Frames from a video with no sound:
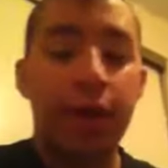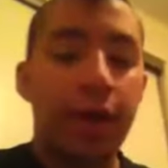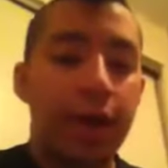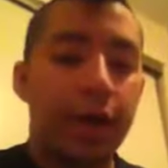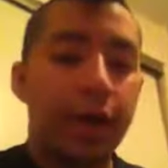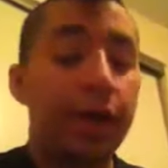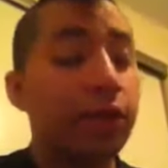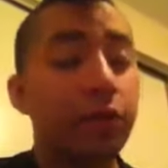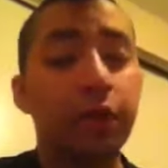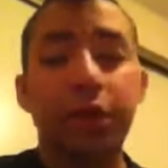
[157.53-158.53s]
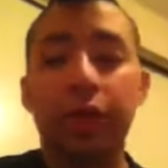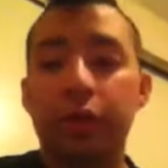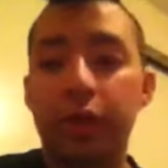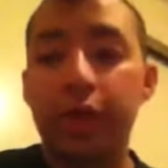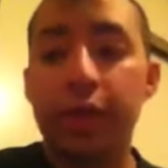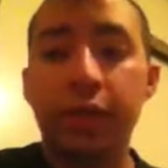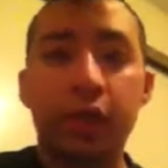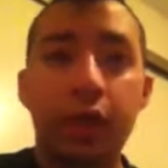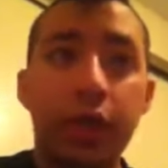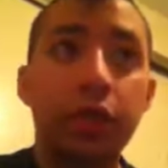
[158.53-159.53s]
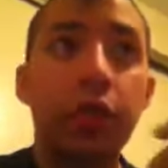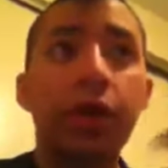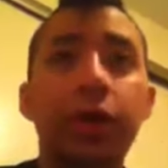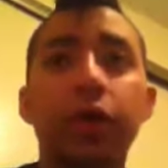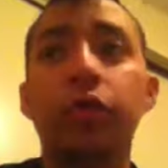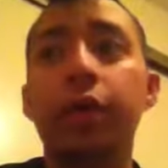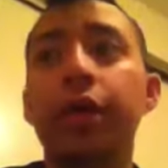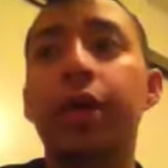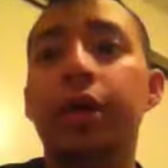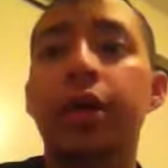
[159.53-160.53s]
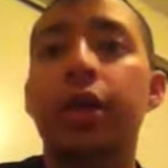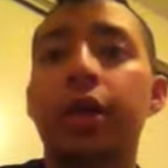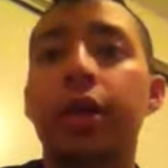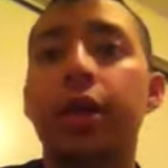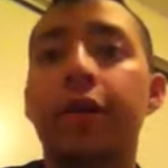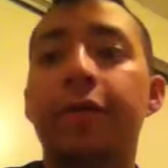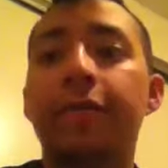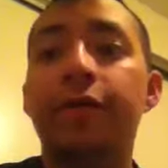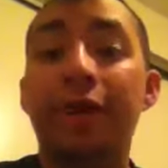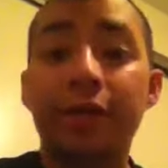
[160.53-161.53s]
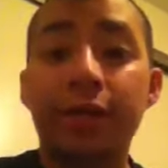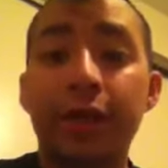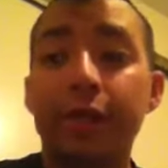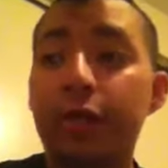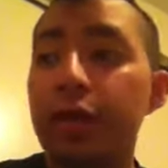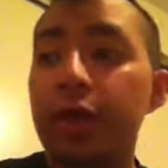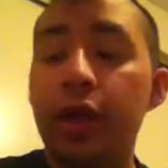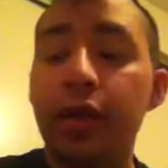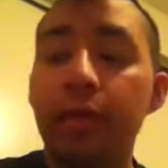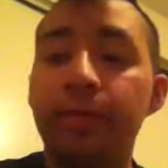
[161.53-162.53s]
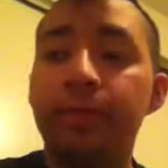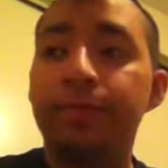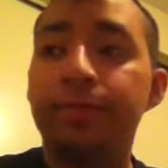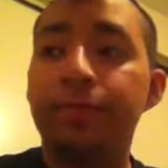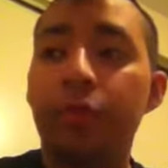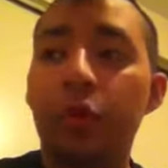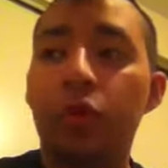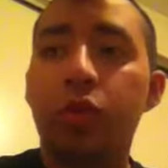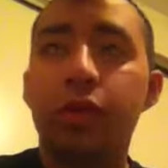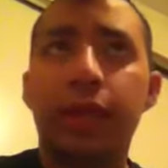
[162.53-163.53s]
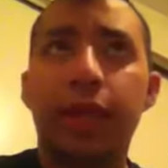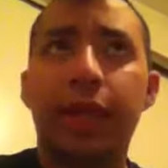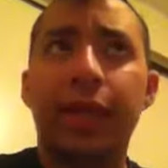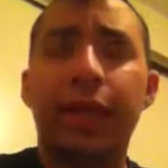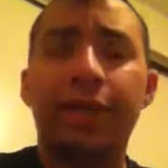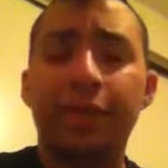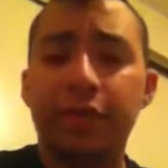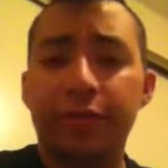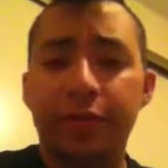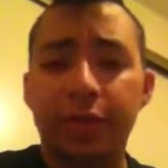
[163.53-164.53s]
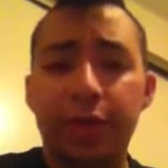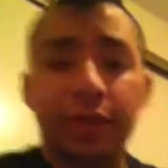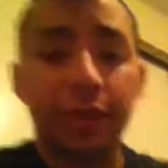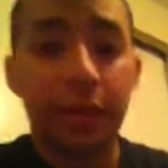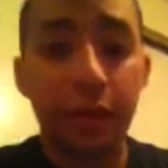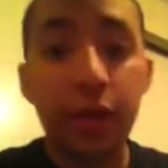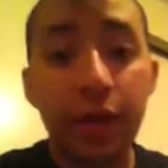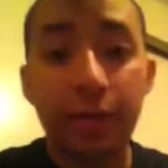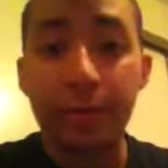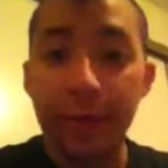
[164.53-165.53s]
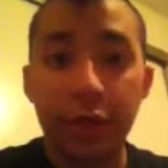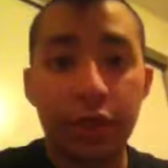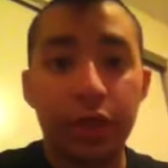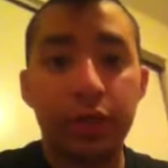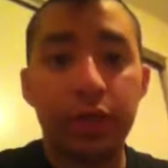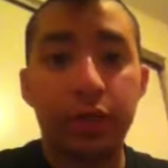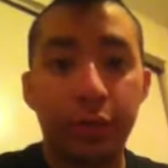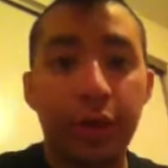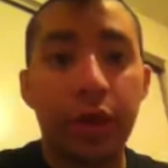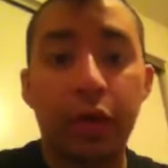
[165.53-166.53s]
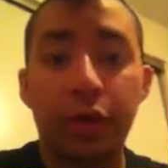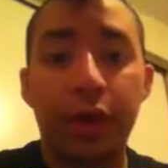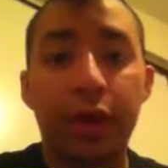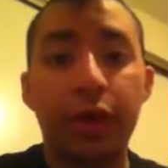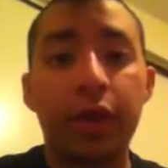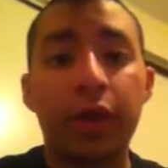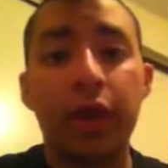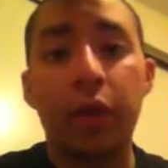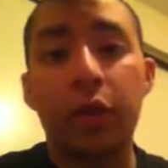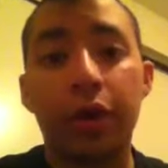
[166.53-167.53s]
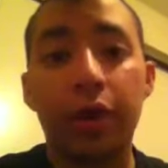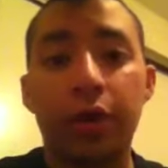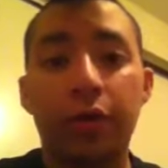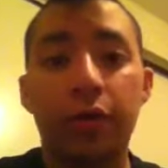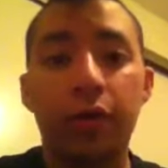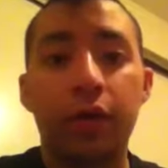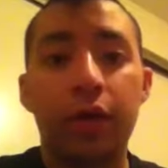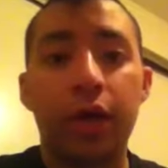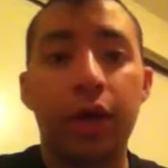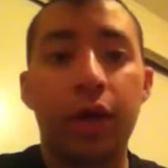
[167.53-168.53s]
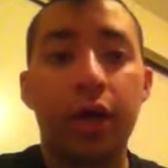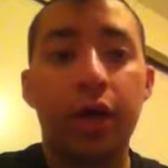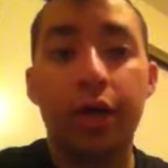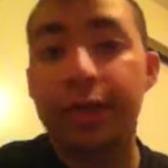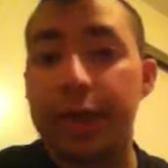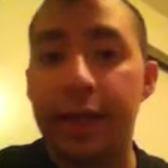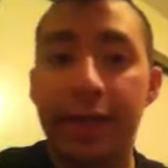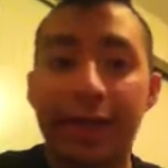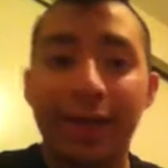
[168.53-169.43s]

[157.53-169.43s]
And it's a really good one. It's quite a good read if you have the time for it. Well, it's not like Avengers versus X-Men. I mean, you had to be patient to read that whole thing in one go. Because I did.